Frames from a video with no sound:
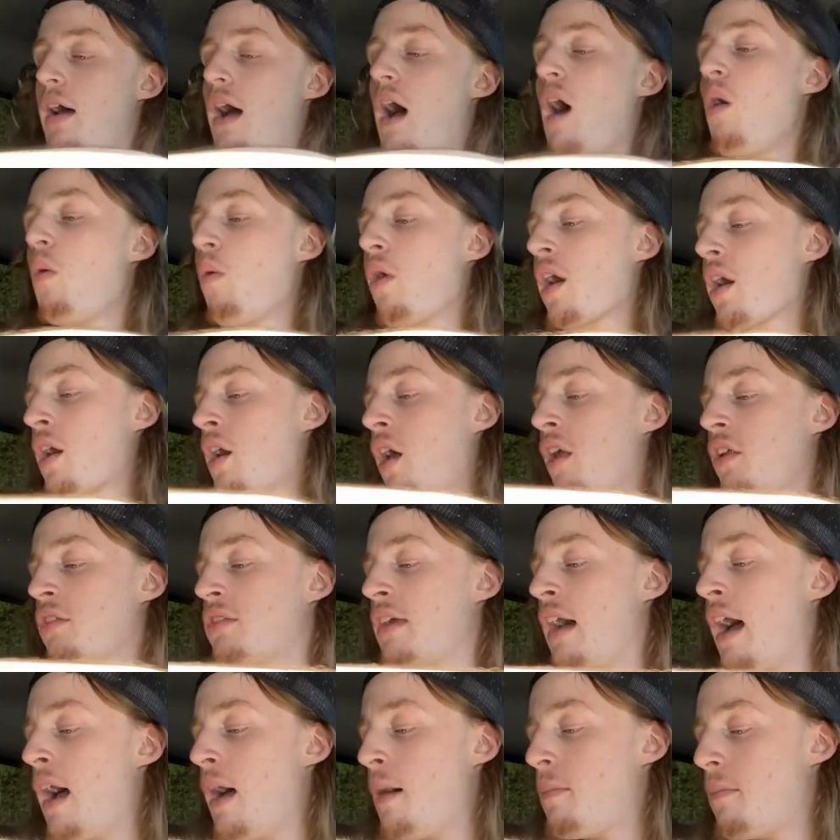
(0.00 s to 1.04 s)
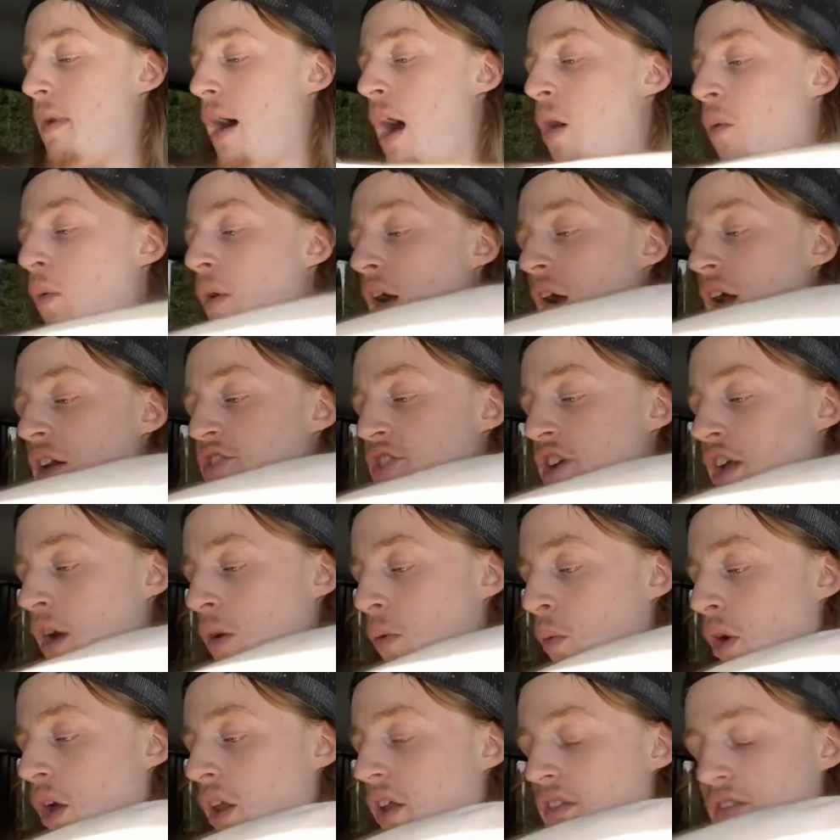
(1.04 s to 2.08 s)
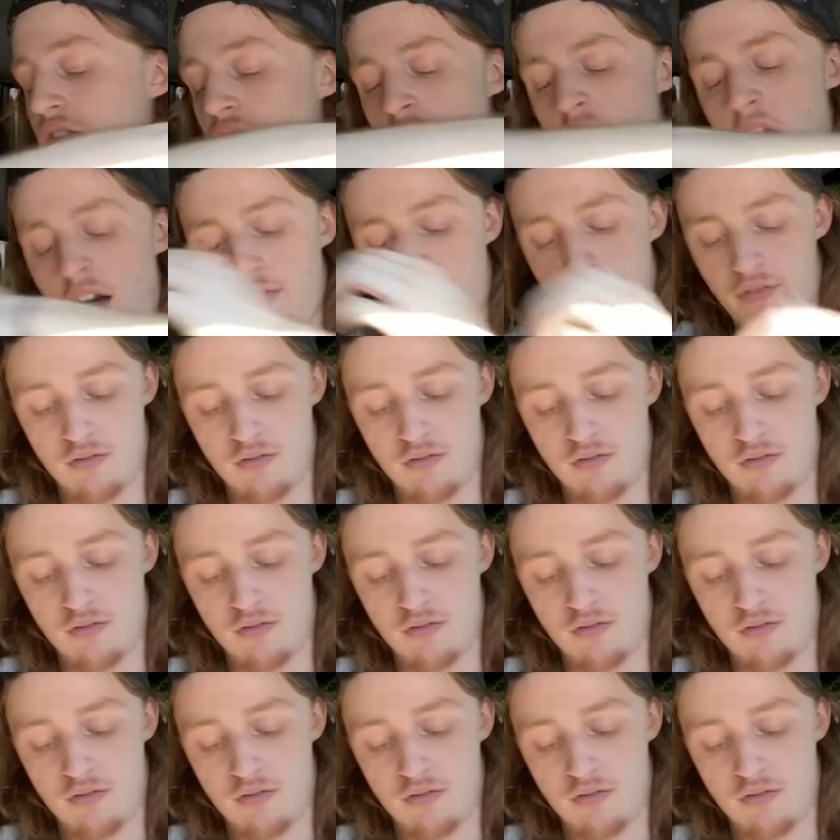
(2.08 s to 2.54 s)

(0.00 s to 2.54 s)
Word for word: I'll wear it all the time. I'll wear that Chicken Willy stuff.